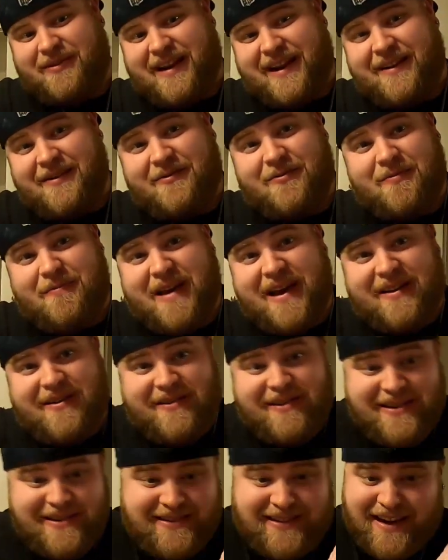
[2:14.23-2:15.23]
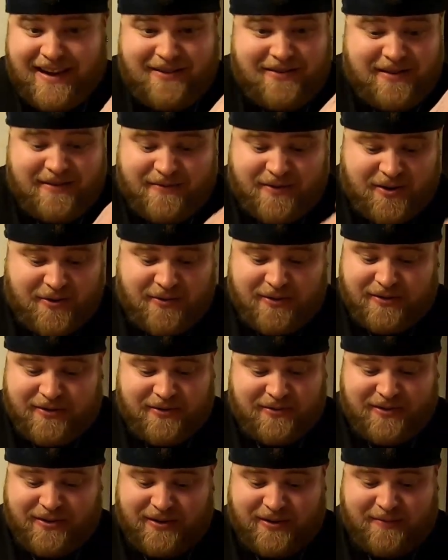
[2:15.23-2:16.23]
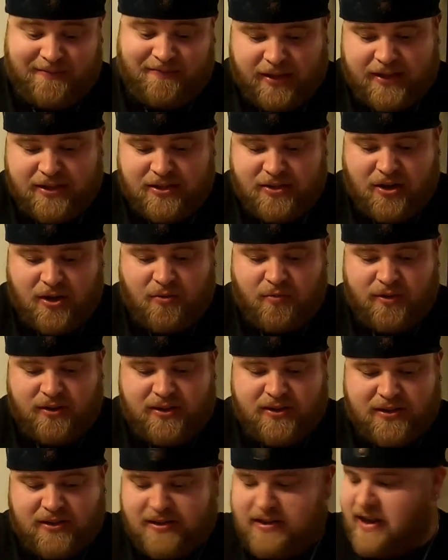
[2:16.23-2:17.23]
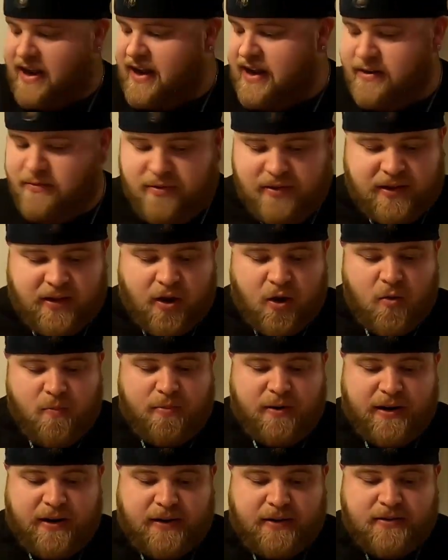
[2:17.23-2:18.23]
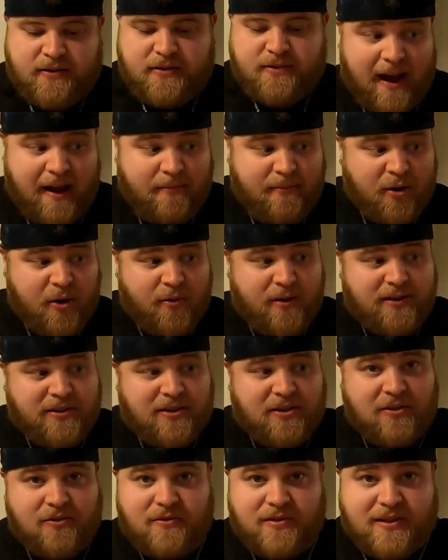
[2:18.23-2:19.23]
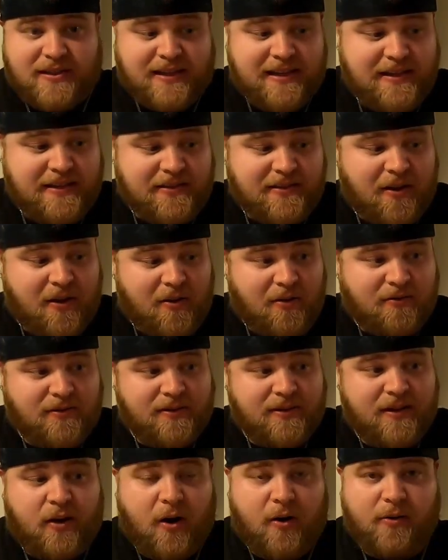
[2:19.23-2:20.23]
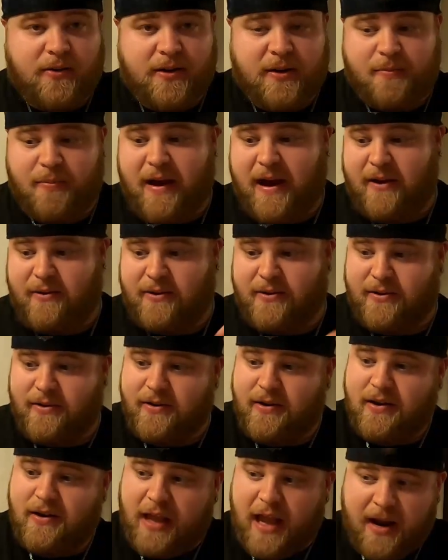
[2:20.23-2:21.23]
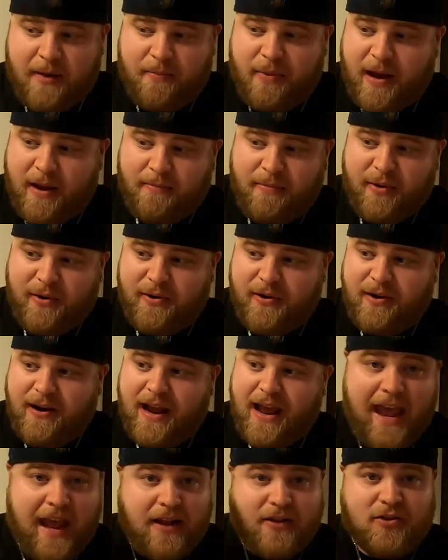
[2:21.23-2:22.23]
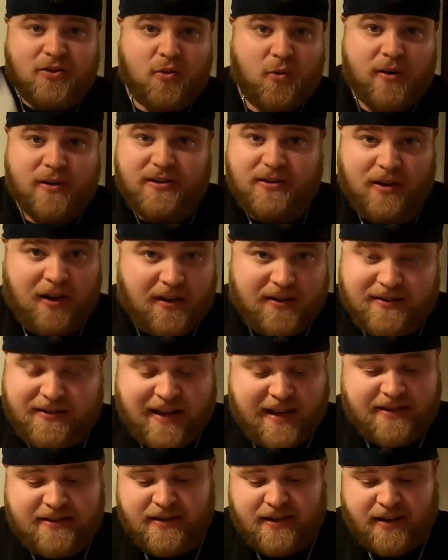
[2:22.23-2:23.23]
dangleberries. I don't even know what those are. Let's start with this side with the openings. I'm going to use sea salt, garlic powder, black pepper, and soy sauce. That's